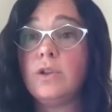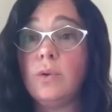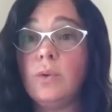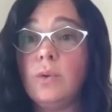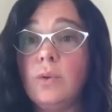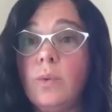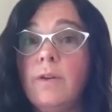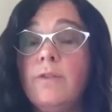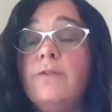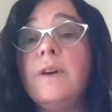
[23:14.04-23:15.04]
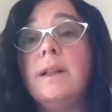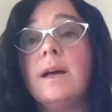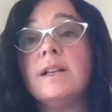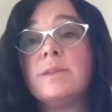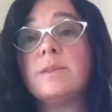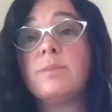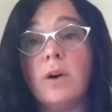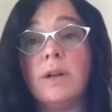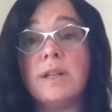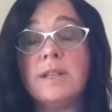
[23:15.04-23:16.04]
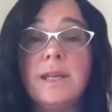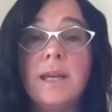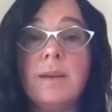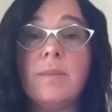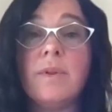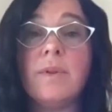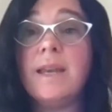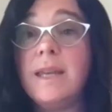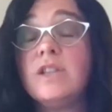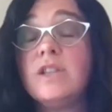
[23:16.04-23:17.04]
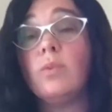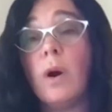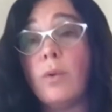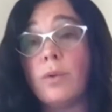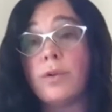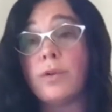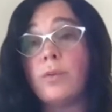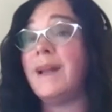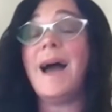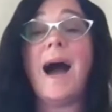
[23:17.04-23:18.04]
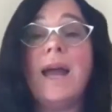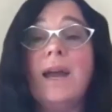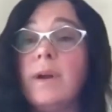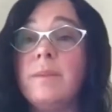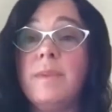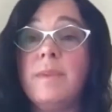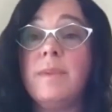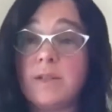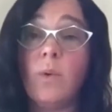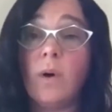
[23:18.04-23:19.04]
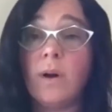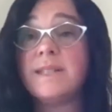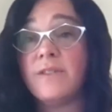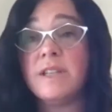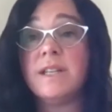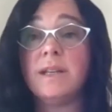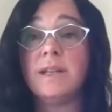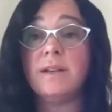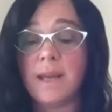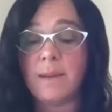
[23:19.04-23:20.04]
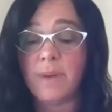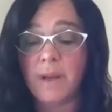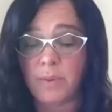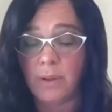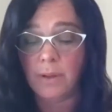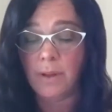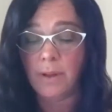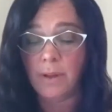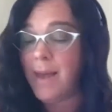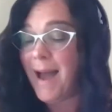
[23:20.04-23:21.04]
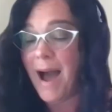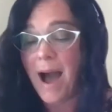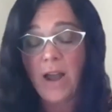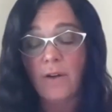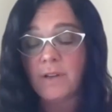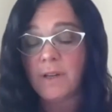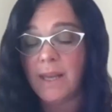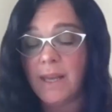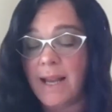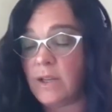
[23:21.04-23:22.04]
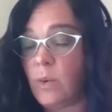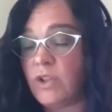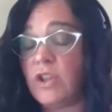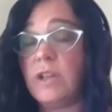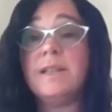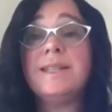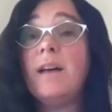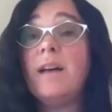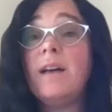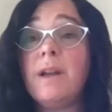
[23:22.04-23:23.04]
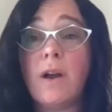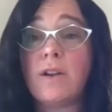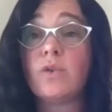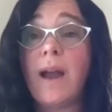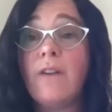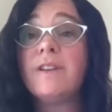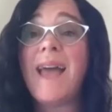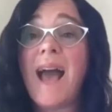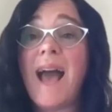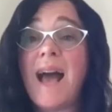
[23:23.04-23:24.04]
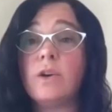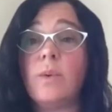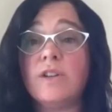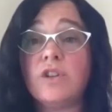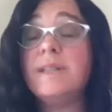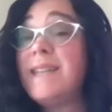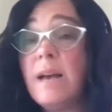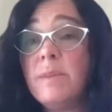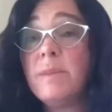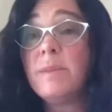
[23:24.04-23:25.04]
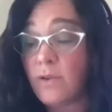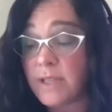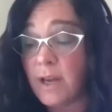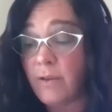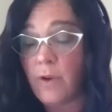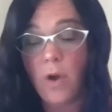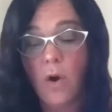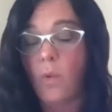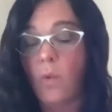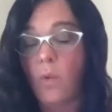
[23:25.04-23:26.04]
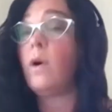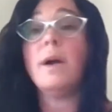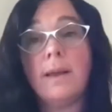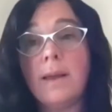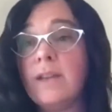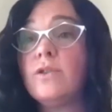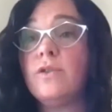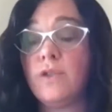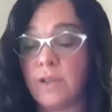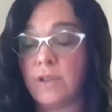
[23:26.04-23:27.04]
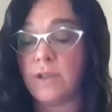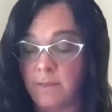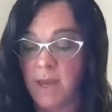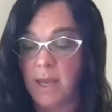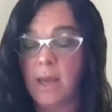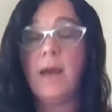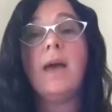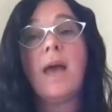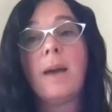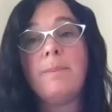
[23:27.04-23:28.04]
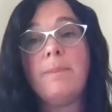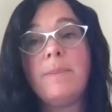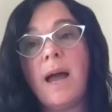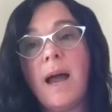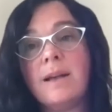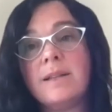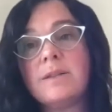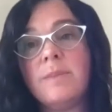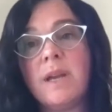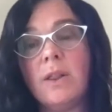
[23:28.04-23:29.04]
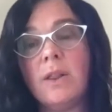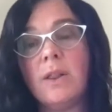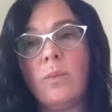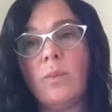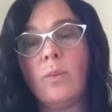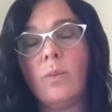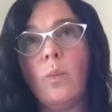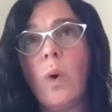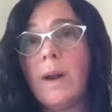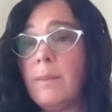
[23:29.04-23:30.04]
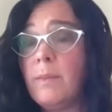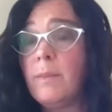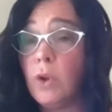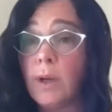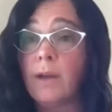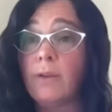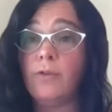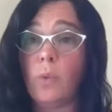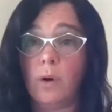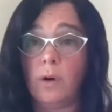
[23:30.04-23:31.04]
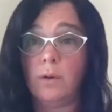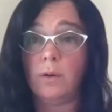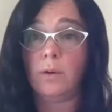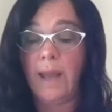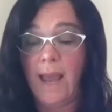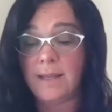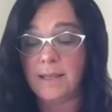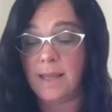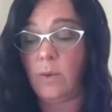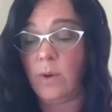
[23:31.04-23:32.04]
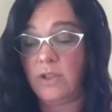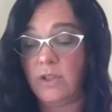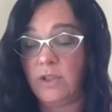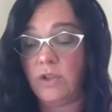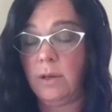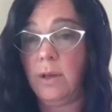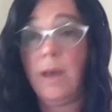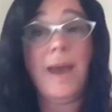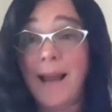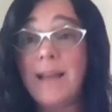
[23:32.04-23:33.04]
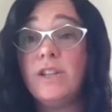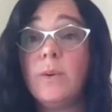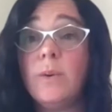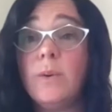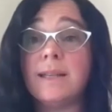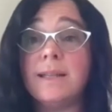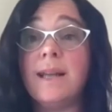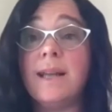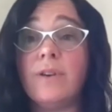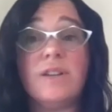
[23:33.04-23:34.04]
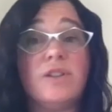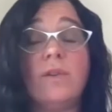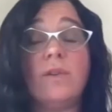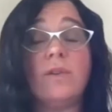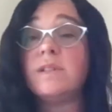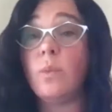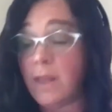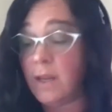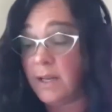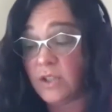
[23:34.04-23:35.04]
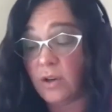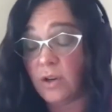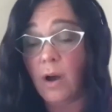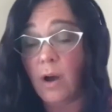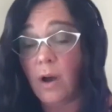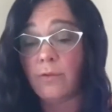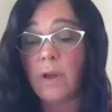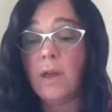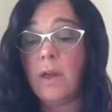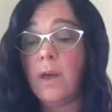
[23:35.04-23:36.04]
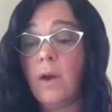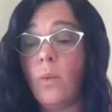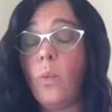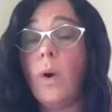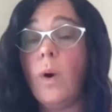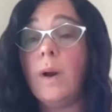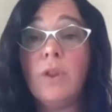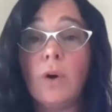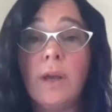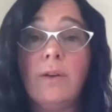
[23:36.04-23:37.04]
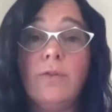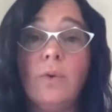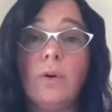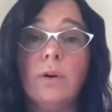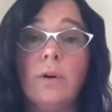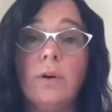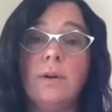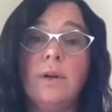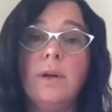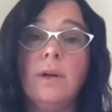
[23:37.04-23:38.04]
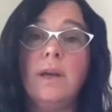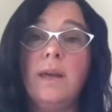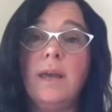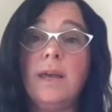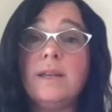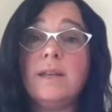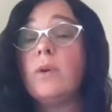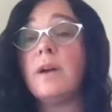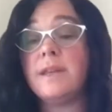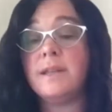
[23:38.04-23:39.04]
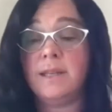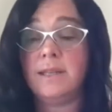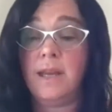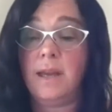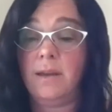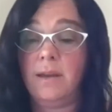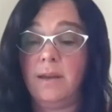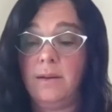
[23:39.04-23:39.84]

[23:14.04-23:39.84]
to fill a spot on a team that needs growth. We're not hiring because we want 17 of the same people. I often get asked the question, I often ask the question, tell me about yourself, or introduce yourself to me. And people ask me a lot what I'm looking for when I ask that question. And I do ask it in every interview. It's the way that I start off. What I'm looking for is your authenticity.